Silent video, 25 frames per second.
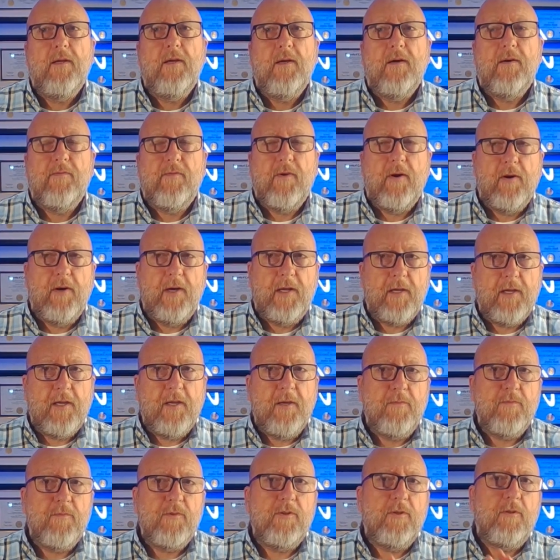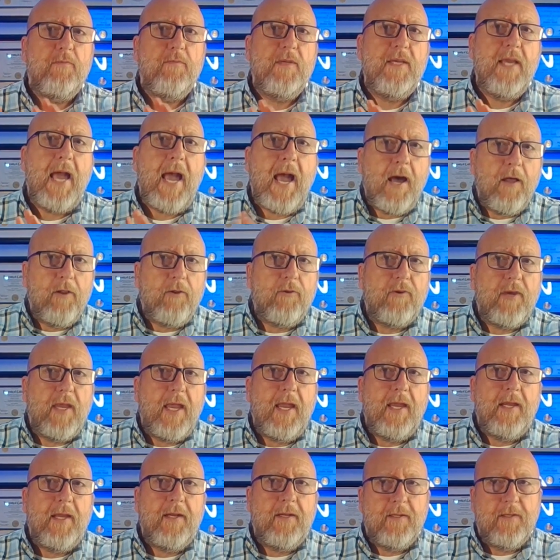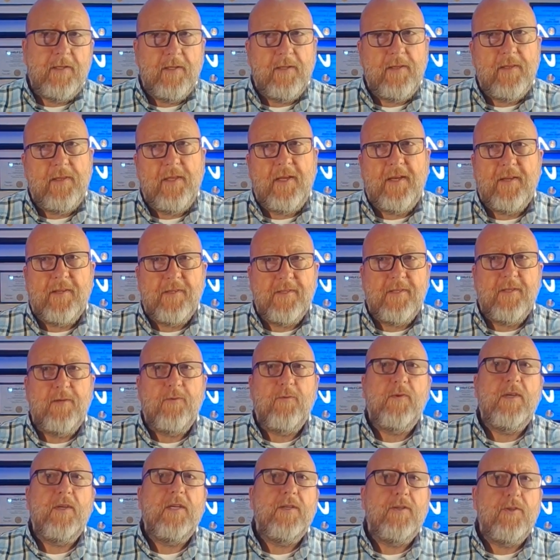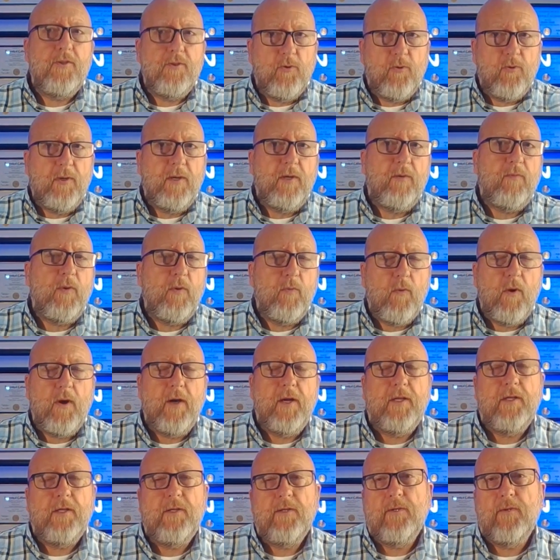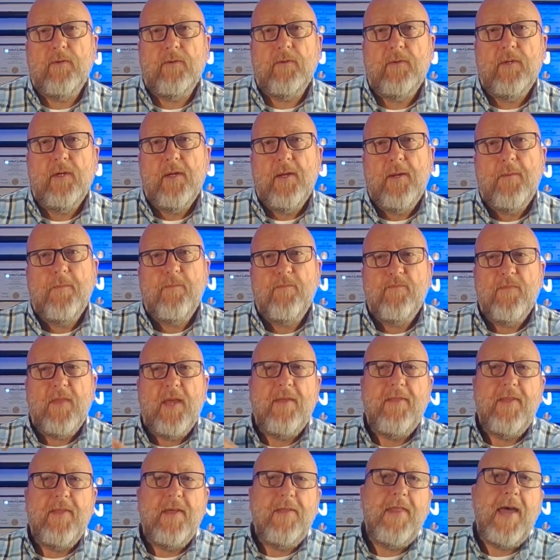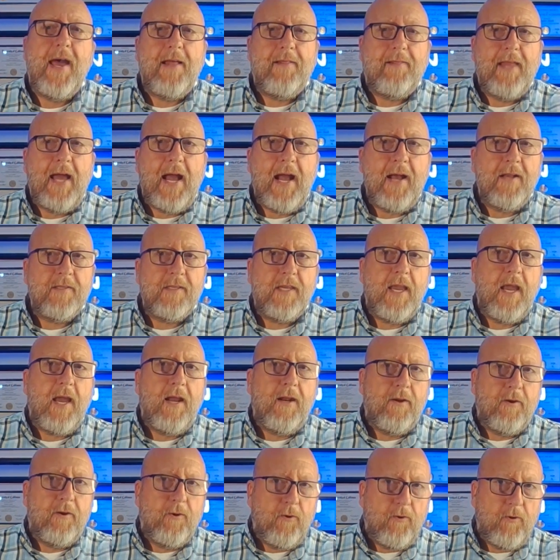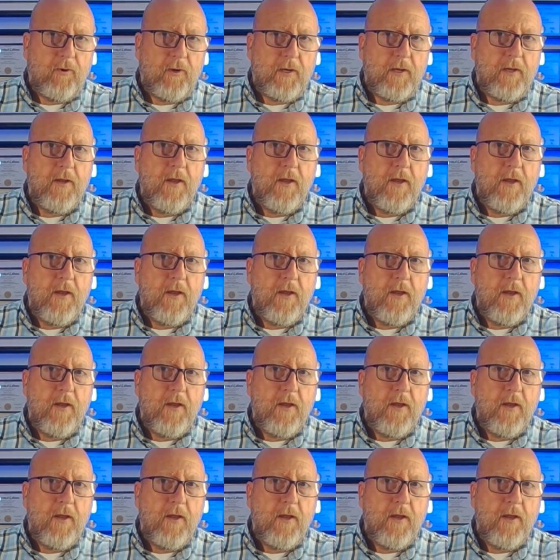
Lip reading: of our income should be allocated to things that we enjoy and we want to do. And then that last category